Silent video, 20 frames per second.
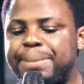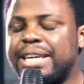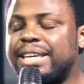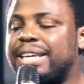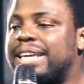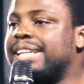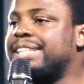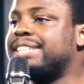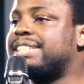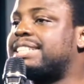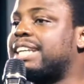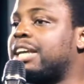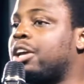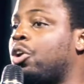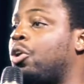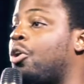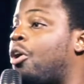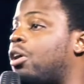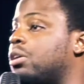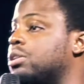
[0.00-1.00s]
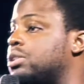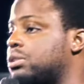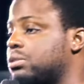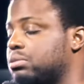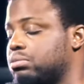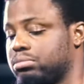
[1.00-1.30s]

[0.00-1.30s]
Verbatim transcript: begins in God,